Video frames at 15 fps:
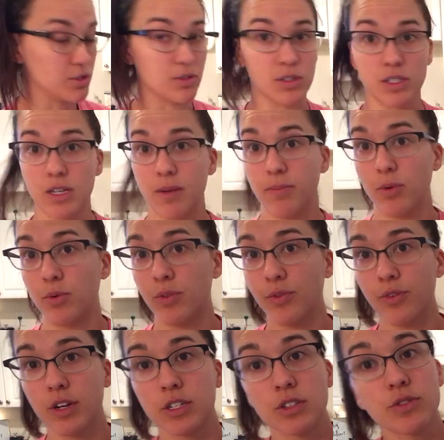You can top it with
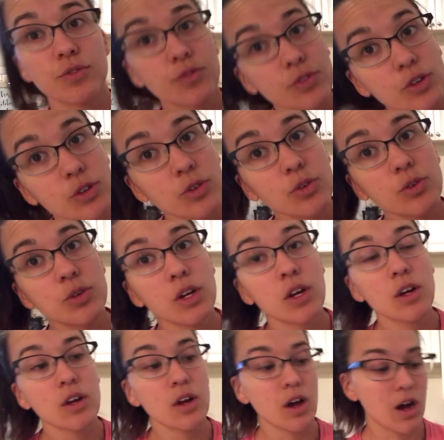fresh fruit.
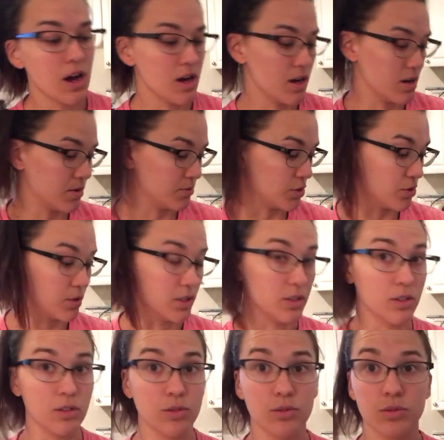You can
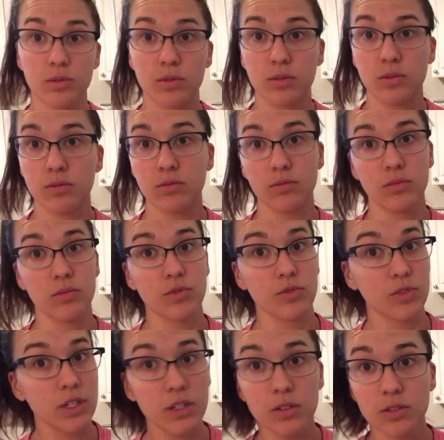use
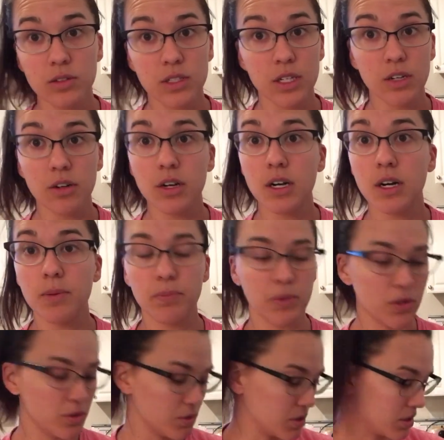real syrup.
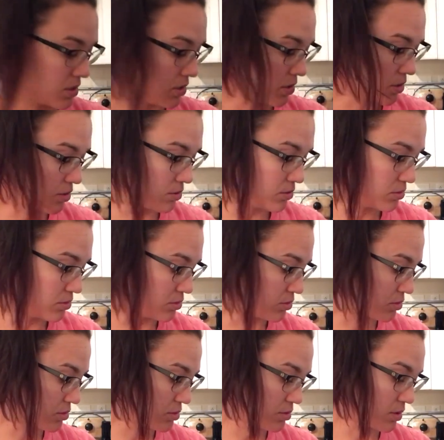You can
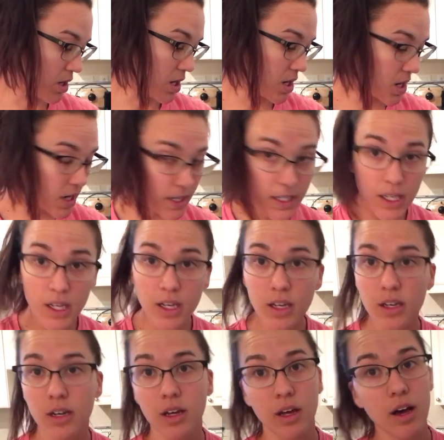use honey,
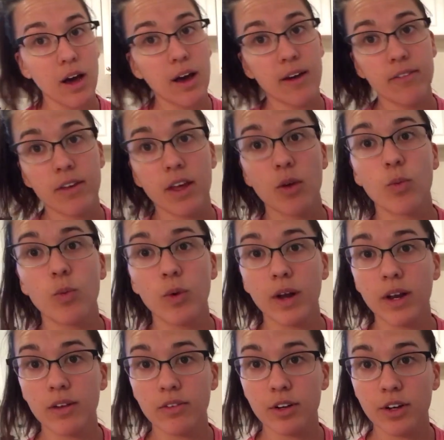agave,
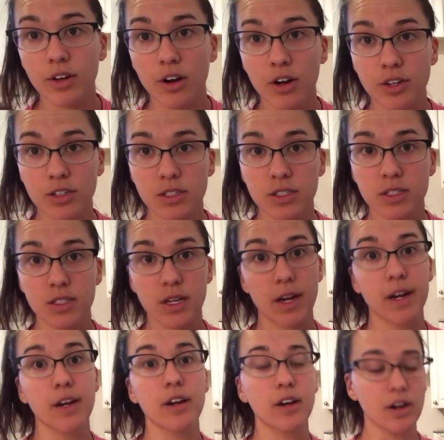whatever your heart's
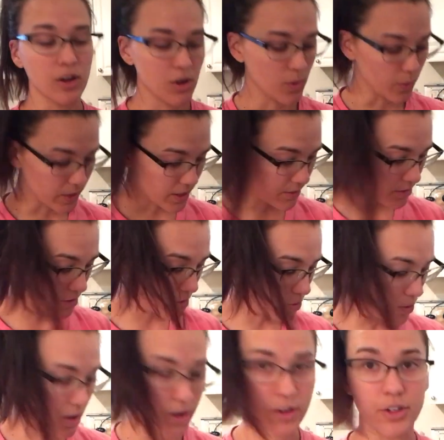desire, whatever you
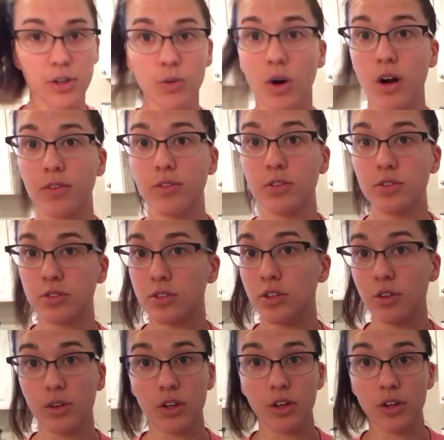want on your waffles,
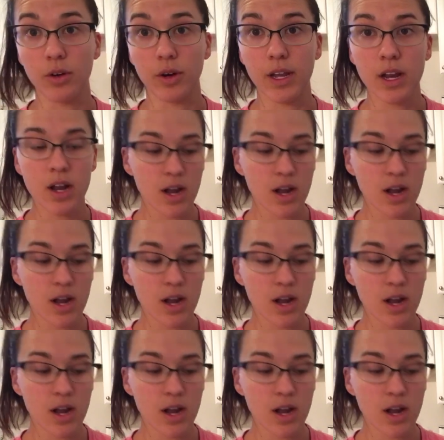you can do it.